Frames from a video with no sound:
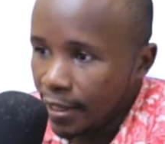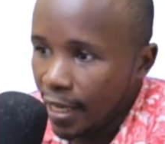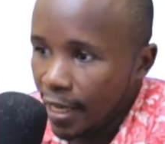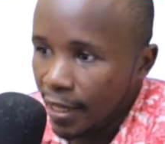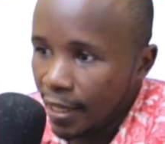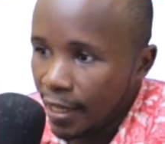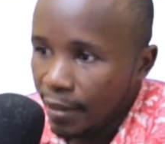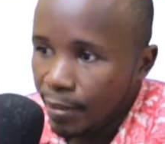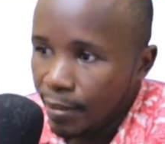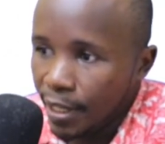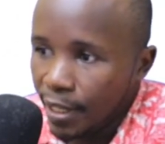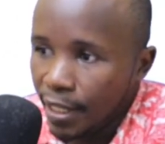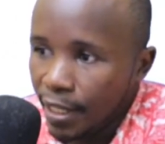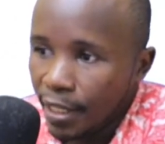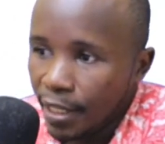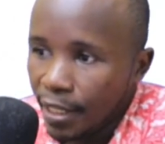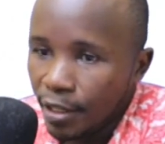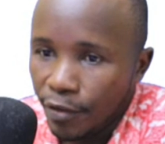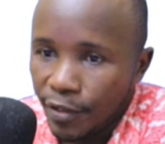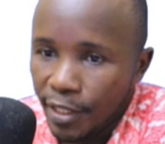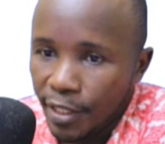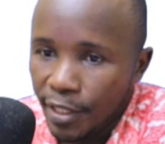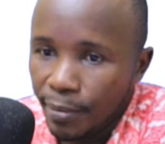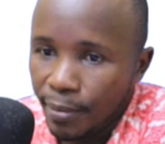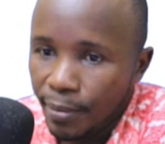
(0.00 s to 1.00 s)
at the beginning
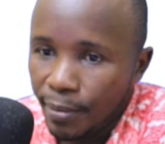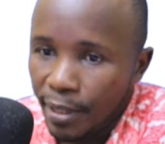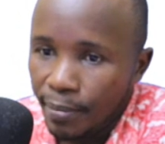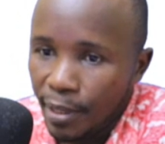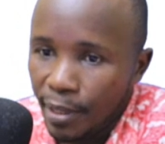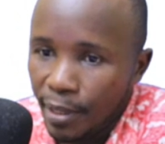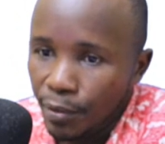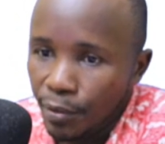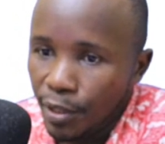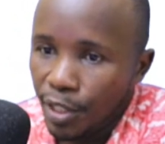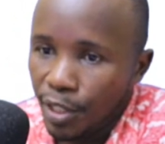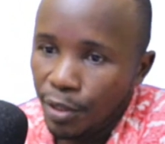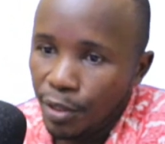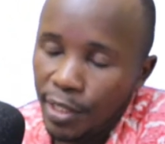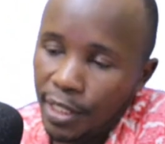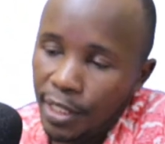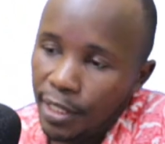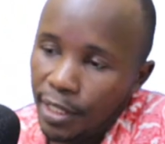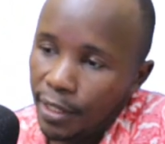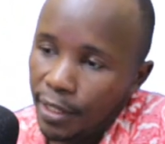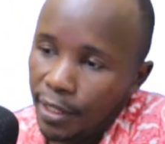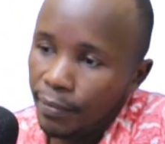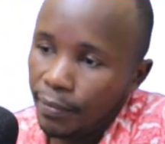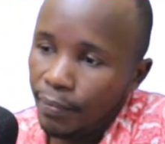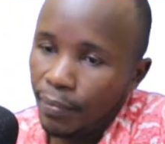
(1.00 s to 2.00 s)
of September
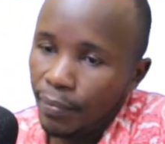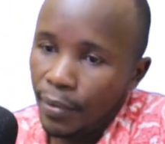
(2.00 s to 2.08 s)
2020.